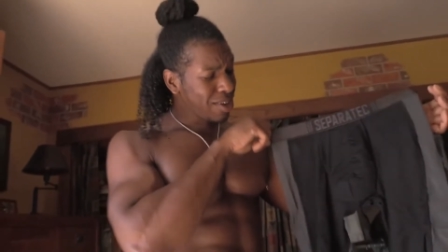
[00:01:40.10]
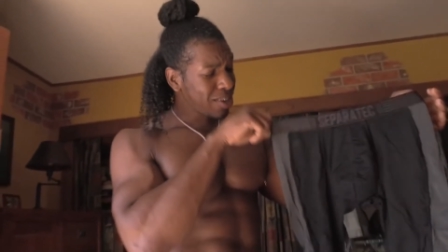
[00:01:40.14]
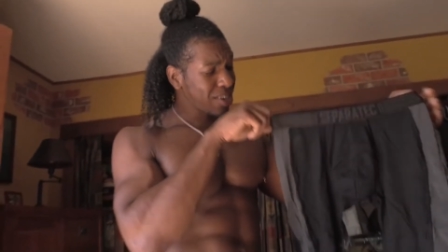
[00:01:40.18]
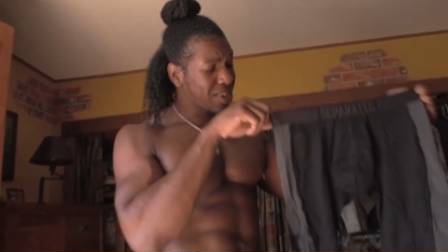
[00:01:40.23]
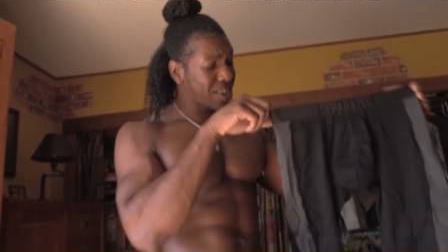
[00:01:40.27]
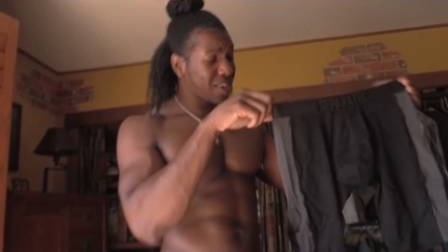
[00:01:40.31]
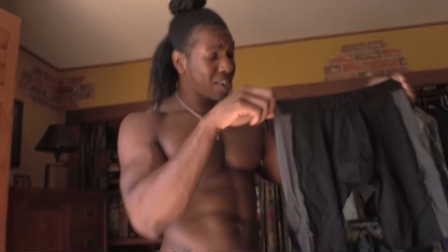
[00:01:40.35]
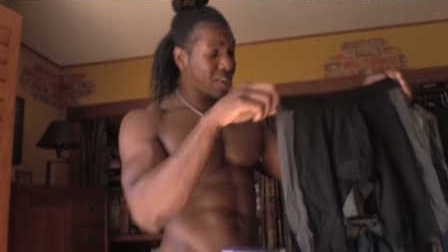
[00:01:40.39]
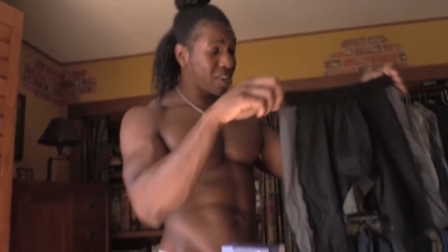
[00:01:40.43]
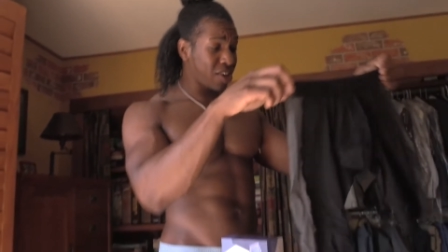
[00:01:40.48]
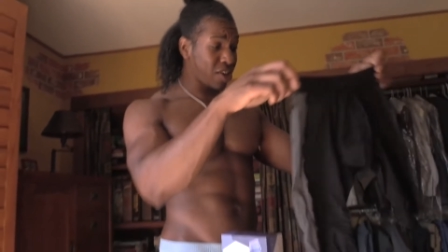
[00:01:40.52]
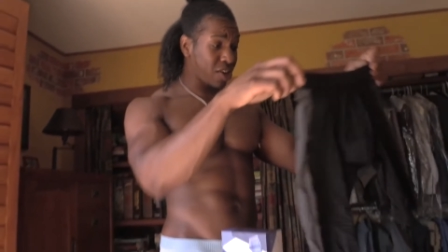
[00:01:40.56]
look
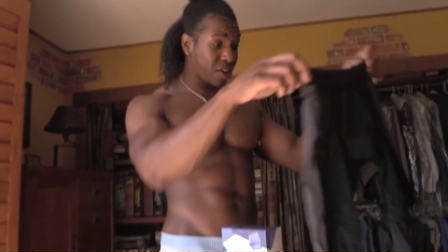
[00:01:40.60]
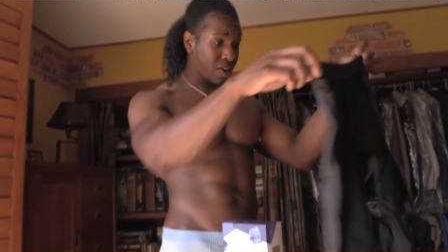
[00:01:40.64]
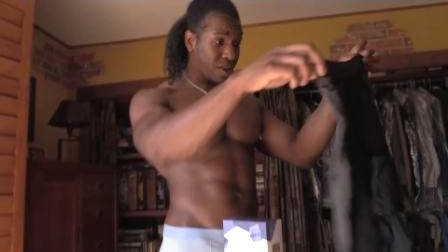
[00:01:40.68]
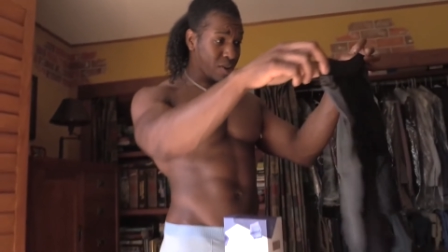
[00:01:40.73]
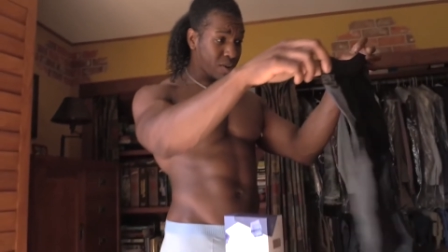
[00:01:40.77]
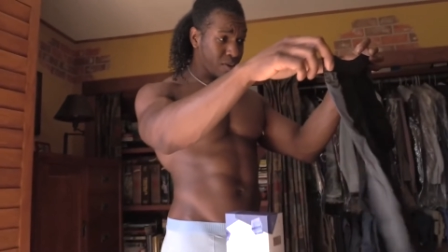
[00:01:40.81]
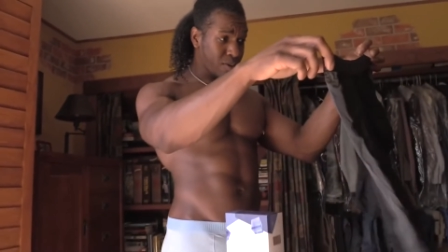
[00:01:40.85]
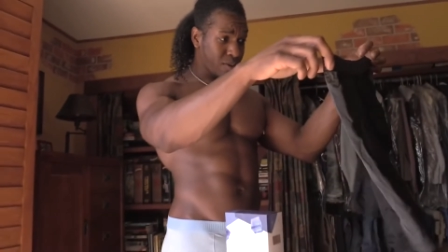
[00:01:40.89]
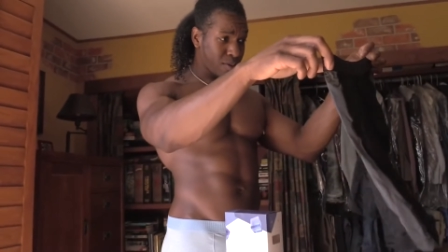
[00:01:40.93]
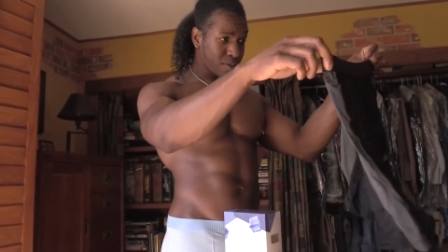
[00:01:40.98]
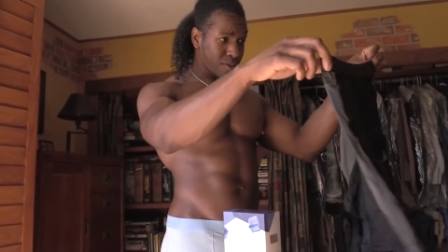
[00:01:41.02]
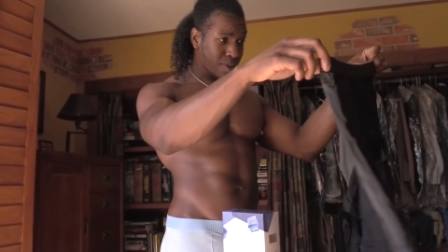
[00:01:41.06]

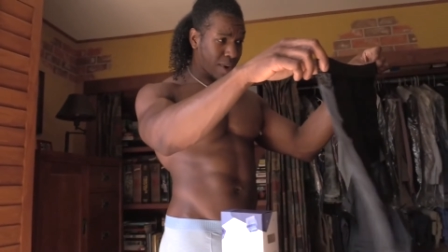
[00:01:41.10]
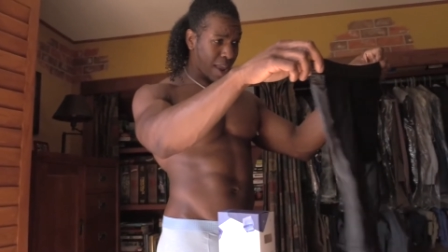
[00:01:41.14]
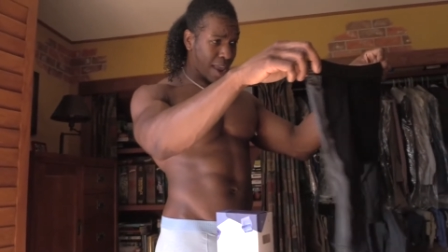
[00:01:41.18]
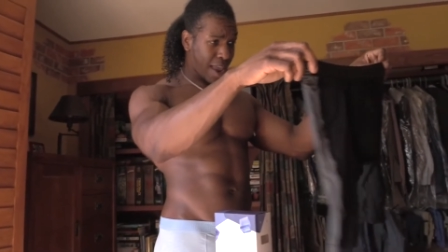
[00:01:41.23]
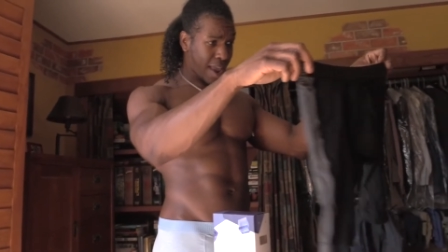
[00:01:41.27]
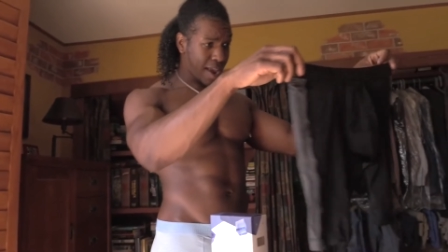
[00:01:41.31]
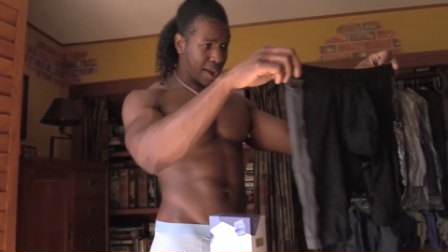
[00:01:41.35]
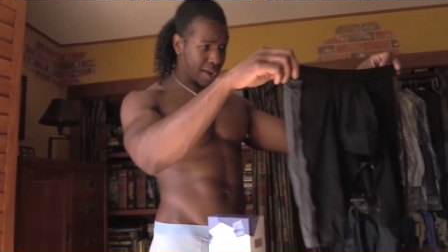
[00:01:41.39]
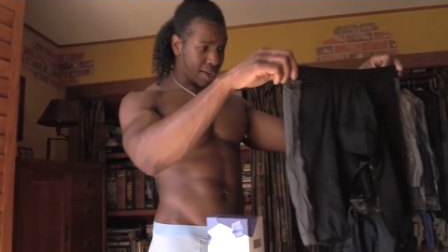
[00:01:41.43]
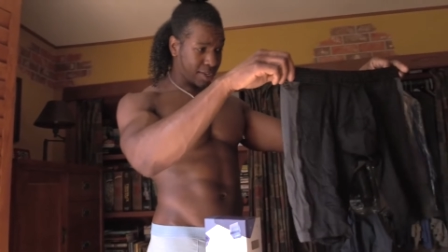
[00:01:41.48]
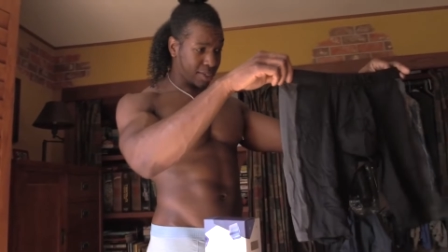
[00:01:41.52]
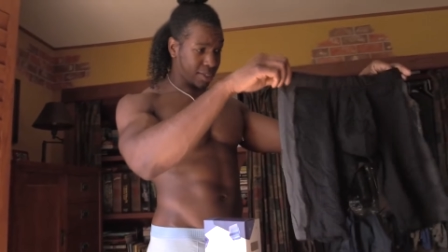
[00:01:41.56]
cute
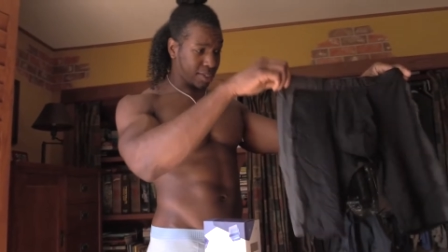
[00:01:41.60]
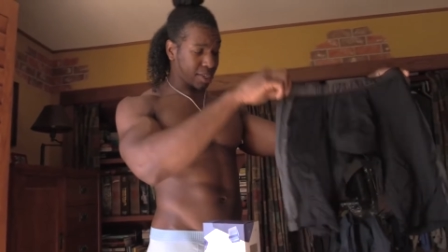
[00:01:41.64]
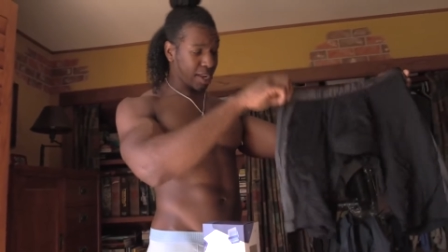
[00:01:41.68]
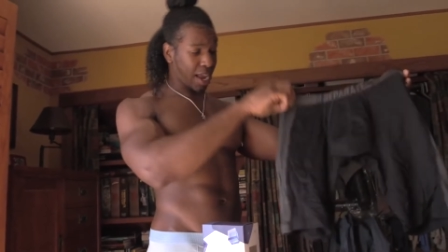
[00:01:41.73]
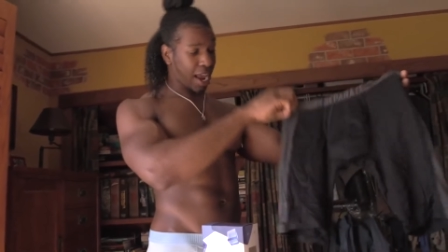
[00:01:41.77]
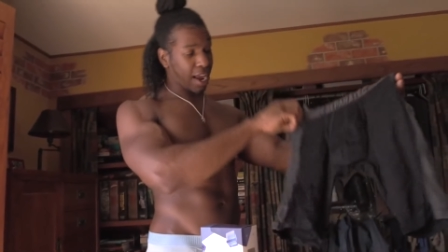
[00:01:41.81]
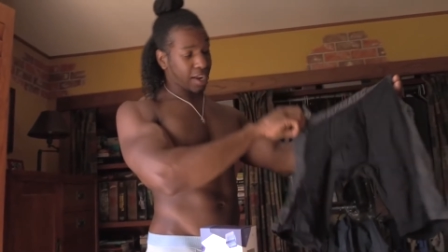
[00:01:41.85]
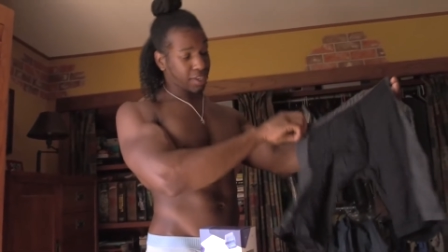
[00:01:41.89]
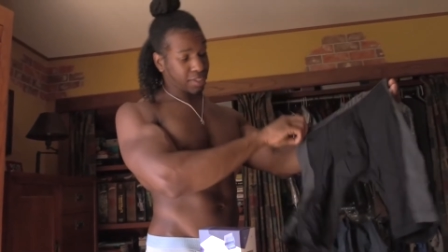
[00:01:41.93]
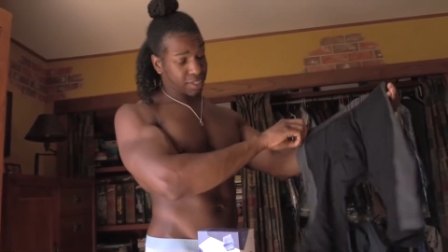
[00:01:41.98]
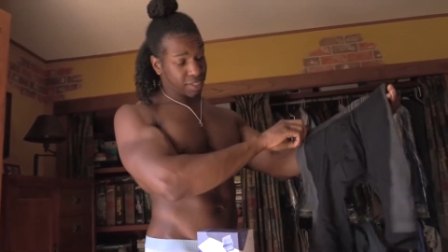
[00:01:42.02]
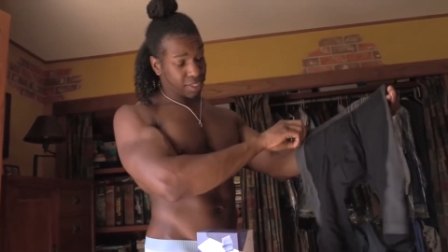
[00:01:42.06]
and
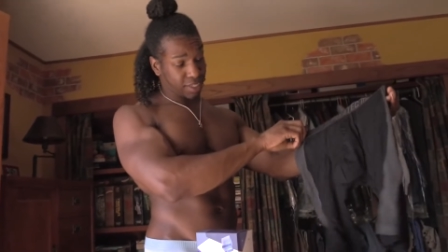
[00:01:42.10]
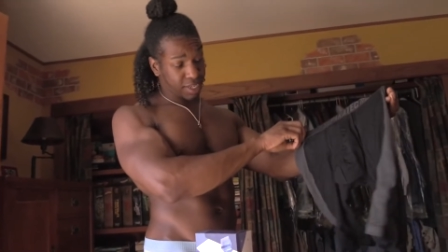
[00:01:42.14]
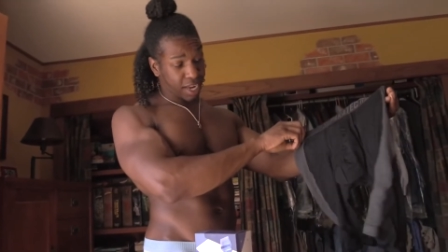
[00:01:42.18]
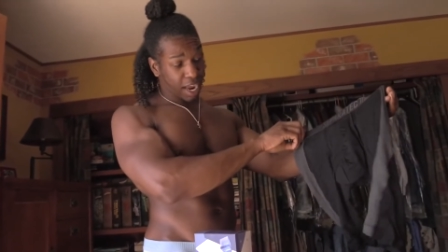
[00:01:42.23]
I